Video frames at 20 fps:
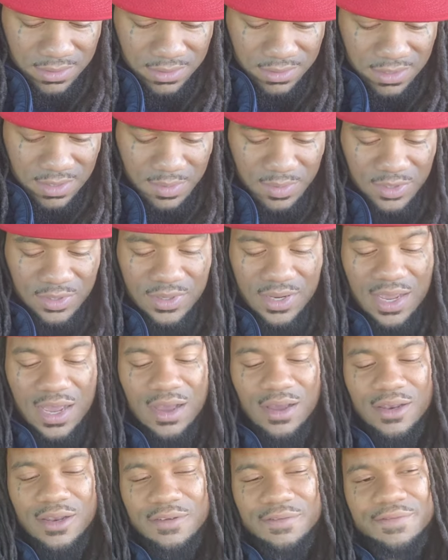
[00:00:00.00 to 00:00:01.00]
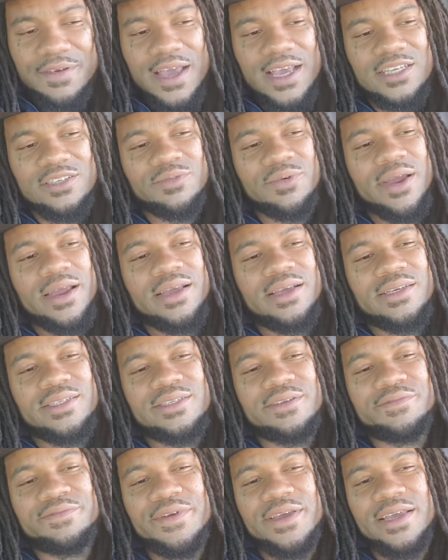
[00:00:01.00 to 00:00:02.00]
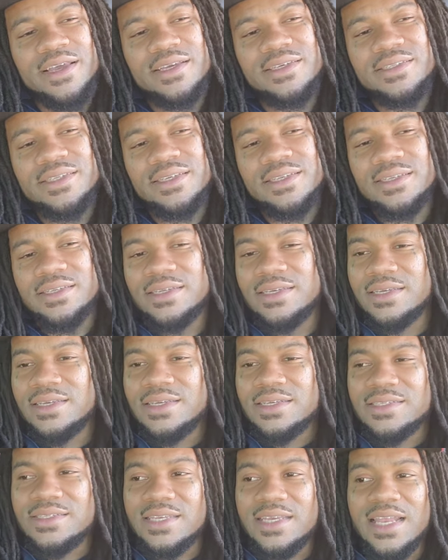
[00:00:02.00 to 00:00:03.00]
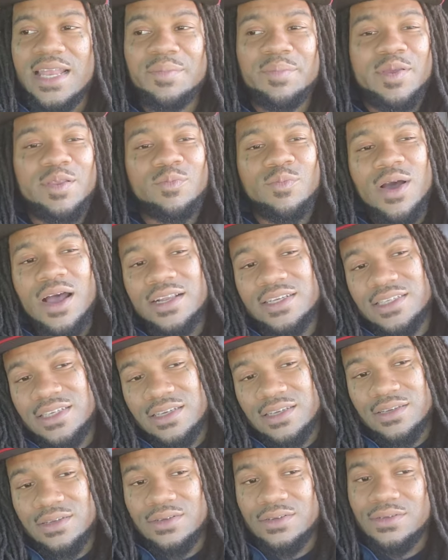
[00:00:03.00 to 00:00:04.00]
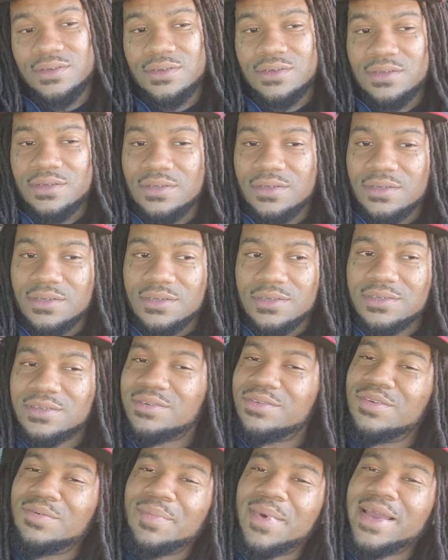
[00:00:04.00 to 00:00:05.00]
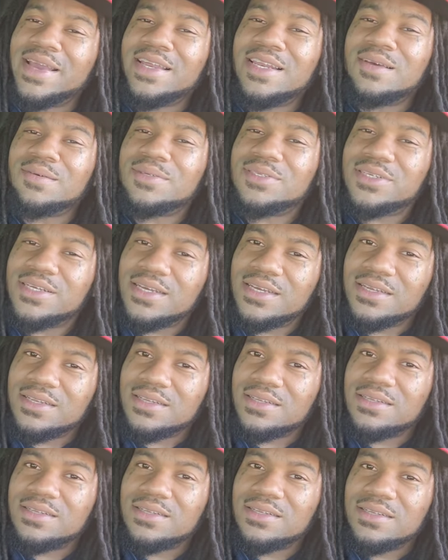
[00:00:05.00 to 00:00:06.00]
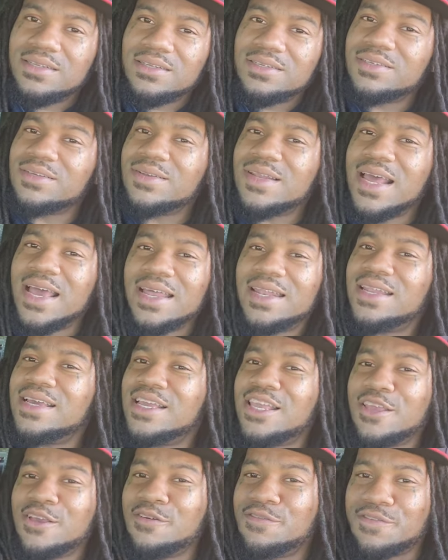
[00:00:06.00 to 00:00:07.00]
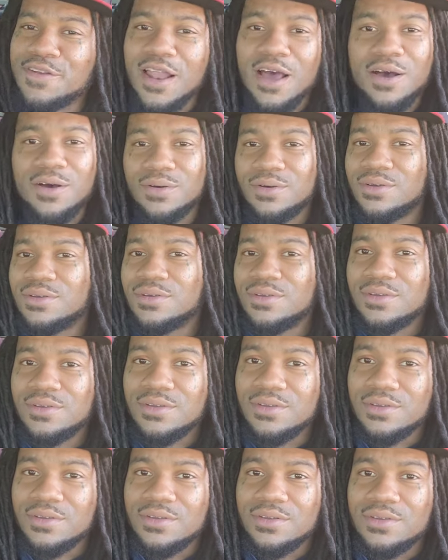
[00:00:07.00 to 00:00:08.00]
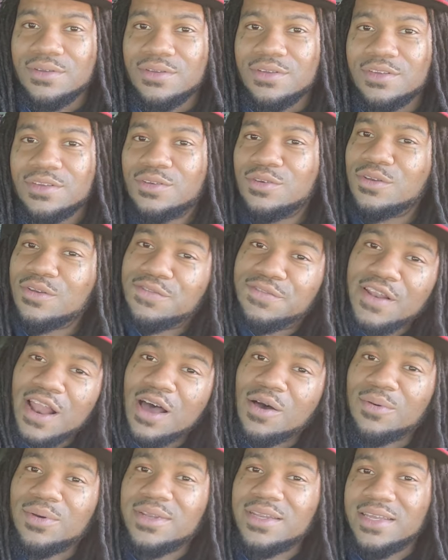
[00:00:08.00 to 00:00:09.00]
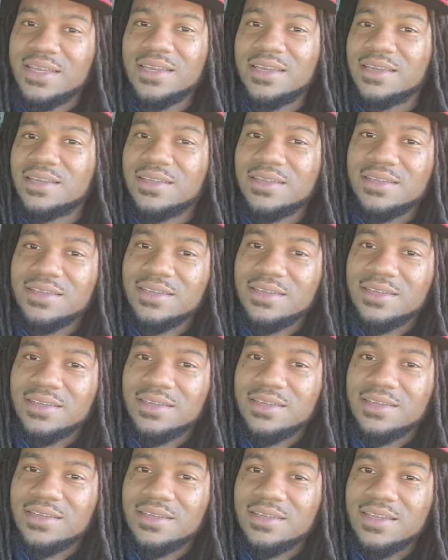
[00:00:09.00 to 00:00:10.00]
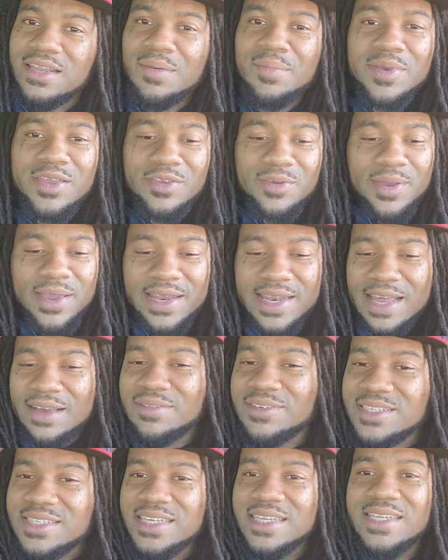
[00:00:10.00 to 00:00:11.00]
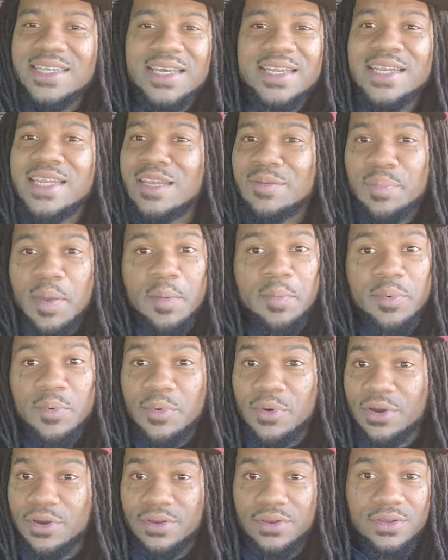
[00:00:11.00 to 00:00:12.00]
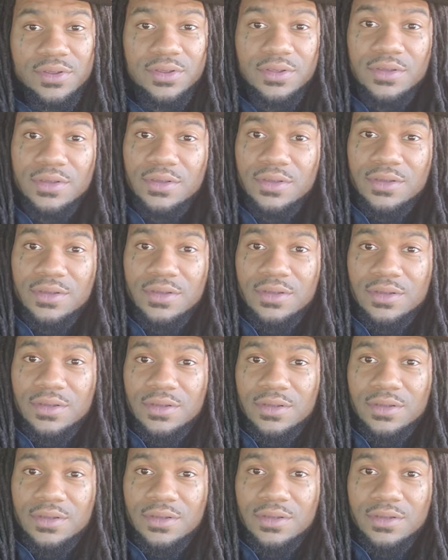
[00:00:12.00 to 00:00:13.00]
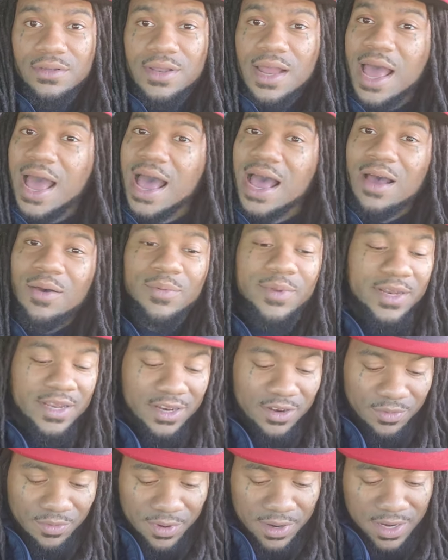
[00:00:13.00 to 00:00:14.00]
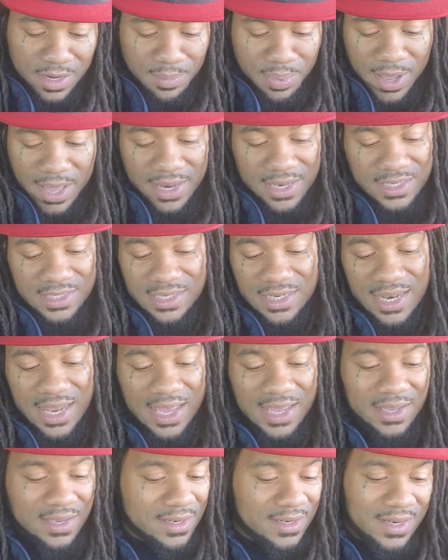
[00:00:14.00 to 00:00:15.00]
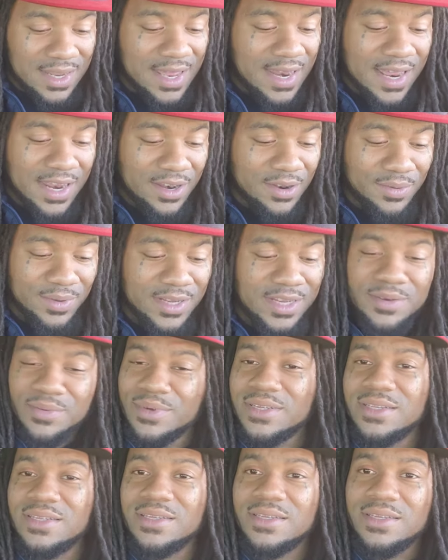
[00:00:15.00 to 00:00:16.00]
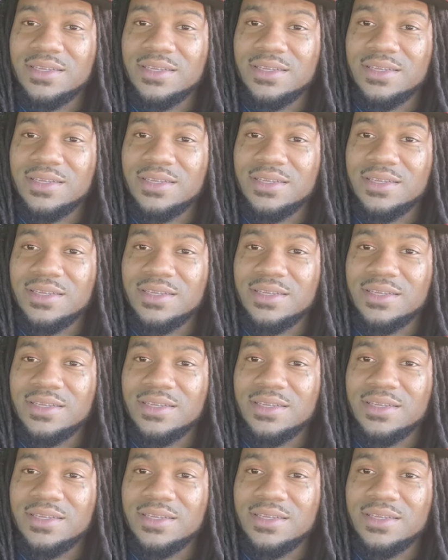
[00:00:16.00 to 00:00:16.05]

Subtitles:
Told you got all the facts right because the feds didn't say they been watching you. So you making up shit? So now, nigga, you flaw. You the flaw one then. That mean you ain't never seen nothing in the paperwork. Nah, we need a real apology. Like, that ain't no good one.